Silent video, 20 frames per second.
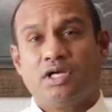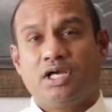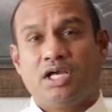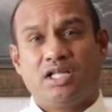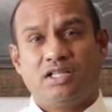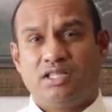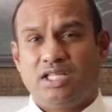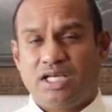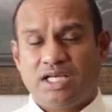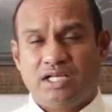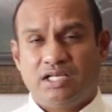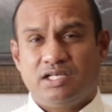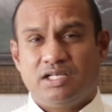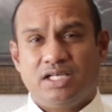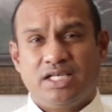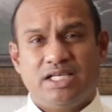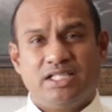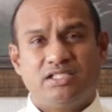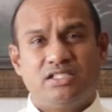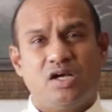And
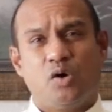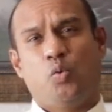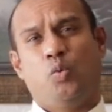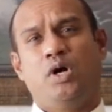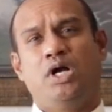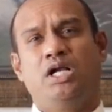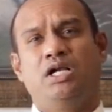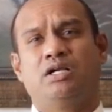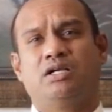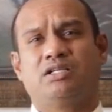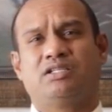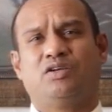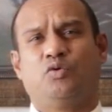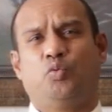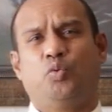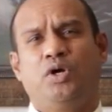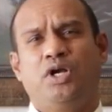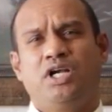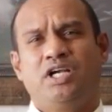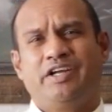then it's the world. The
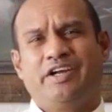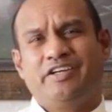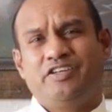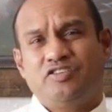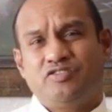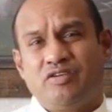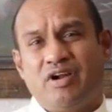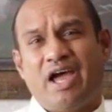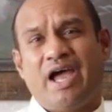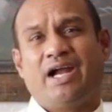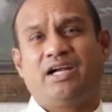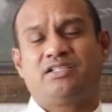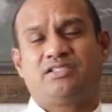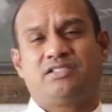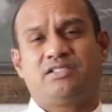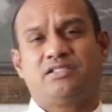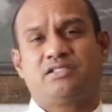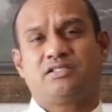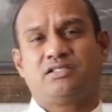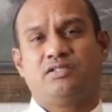world
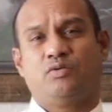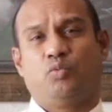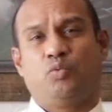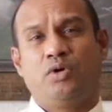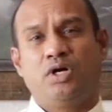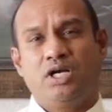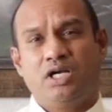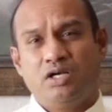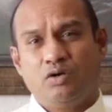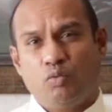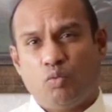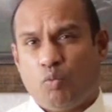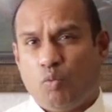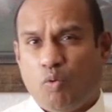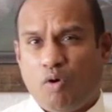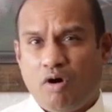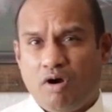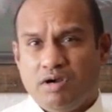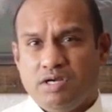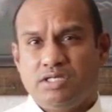attracts us. The world
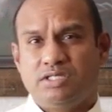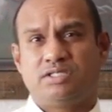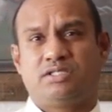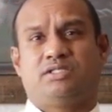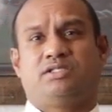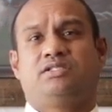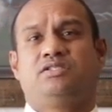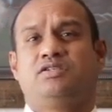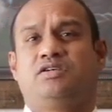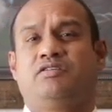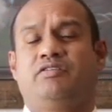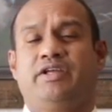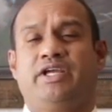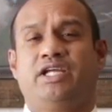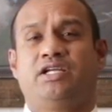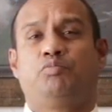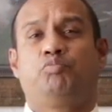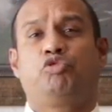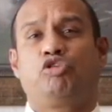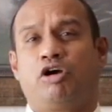wants to
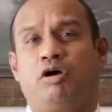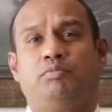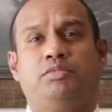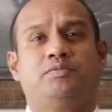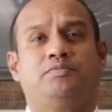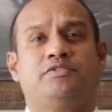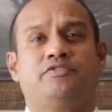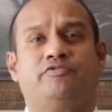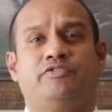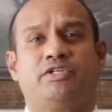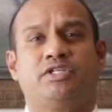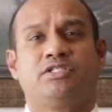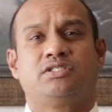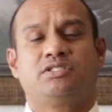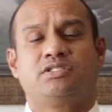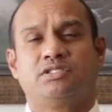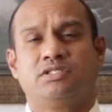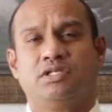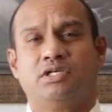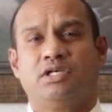create problems for
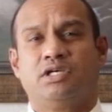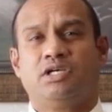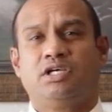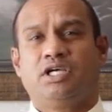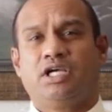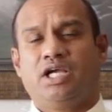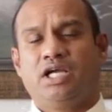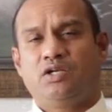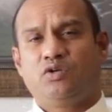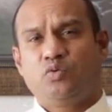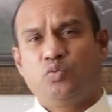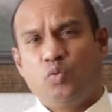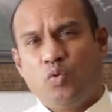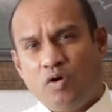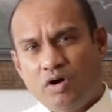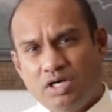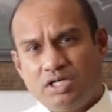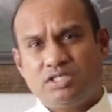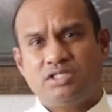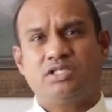us. It
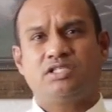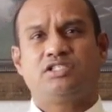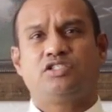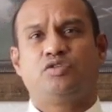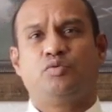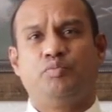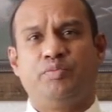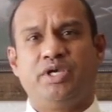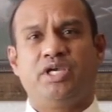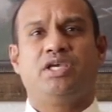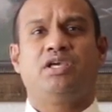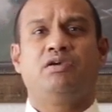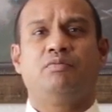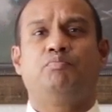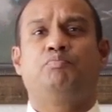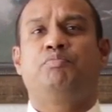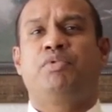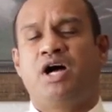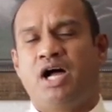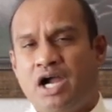wants us to be
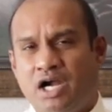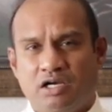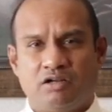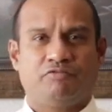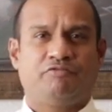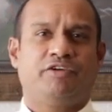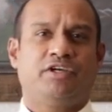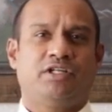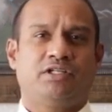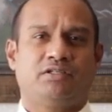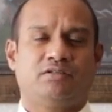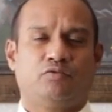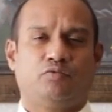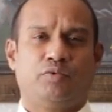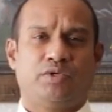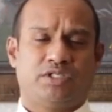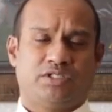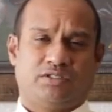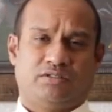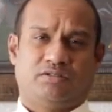part of it,
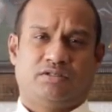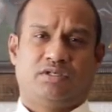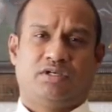which,